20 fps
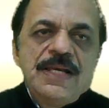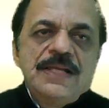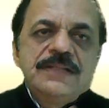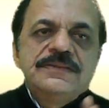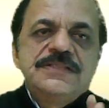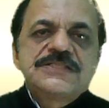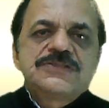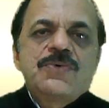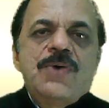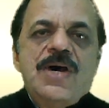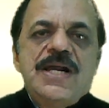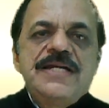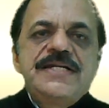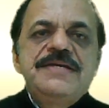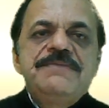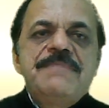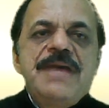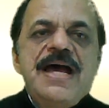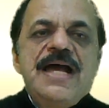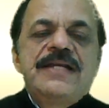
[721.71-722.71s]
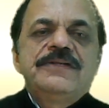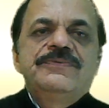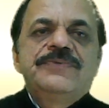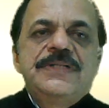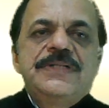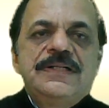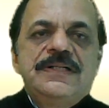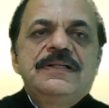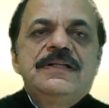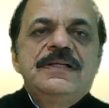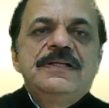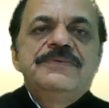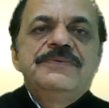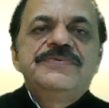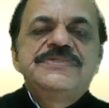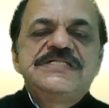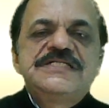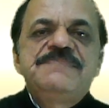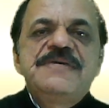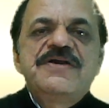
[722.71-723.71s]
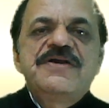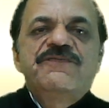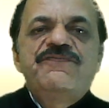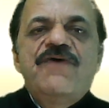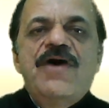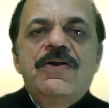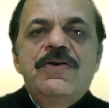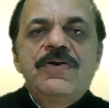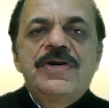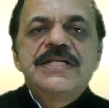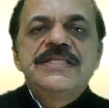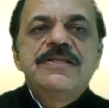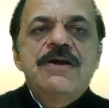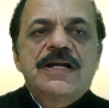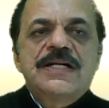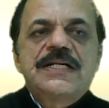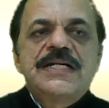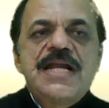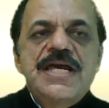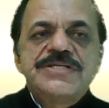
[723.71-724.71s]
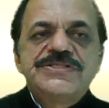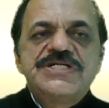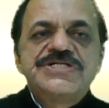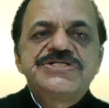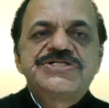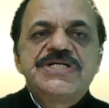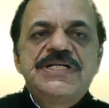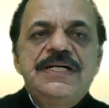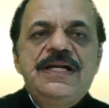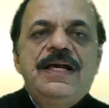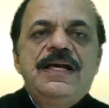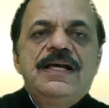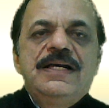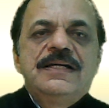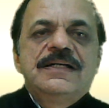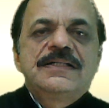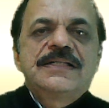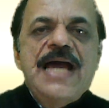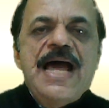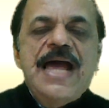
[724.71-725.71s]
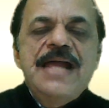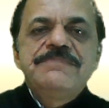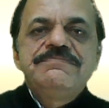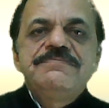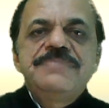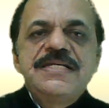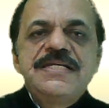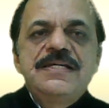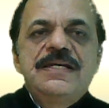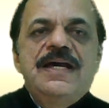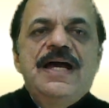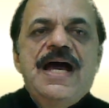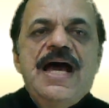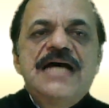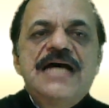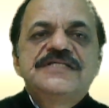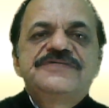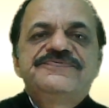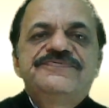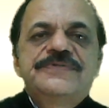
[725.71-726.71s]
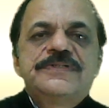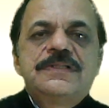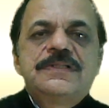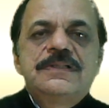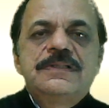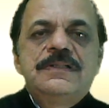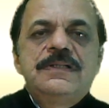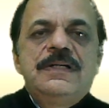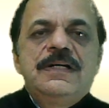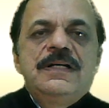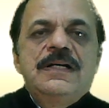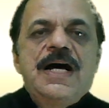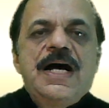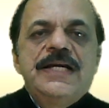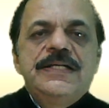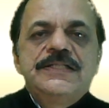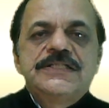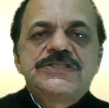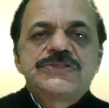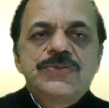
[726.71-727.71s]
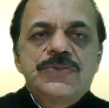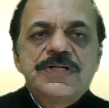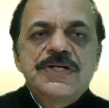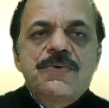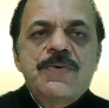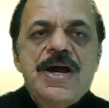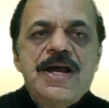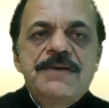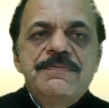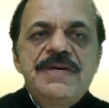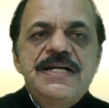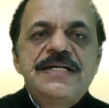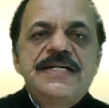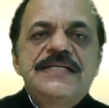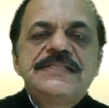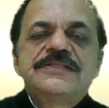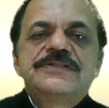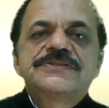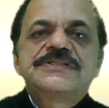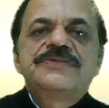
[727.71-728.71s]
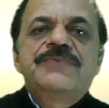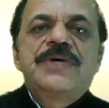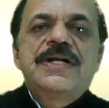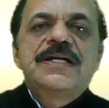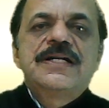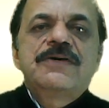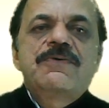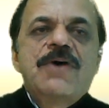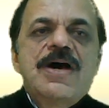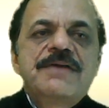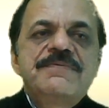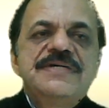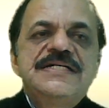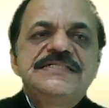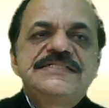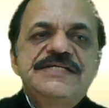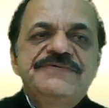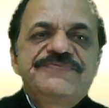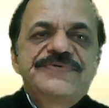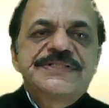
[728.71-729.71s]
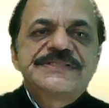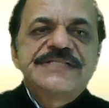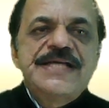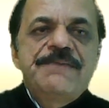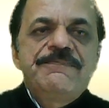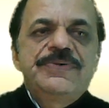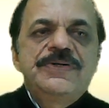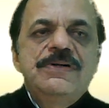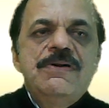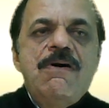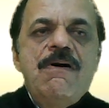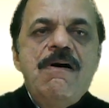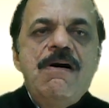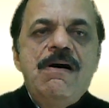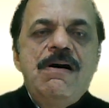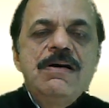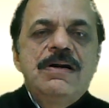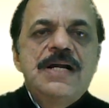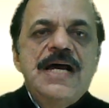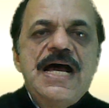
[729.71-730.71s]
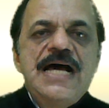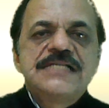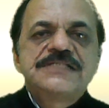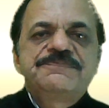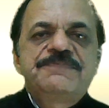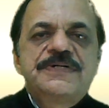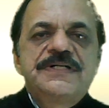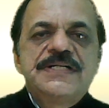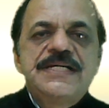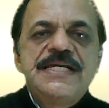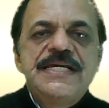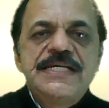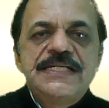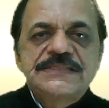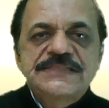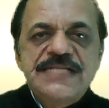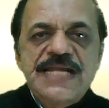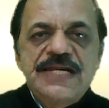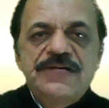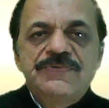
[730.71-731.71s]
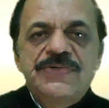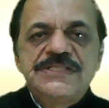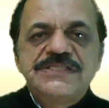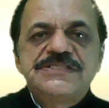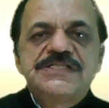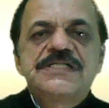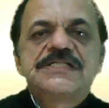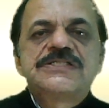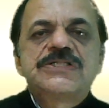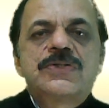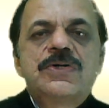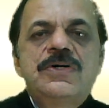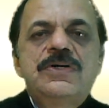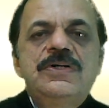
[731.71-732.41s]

This quality manual, which is being followed in the organization, can be as per ISO requirement, 9001 requirement, say for example, or as per AS 9100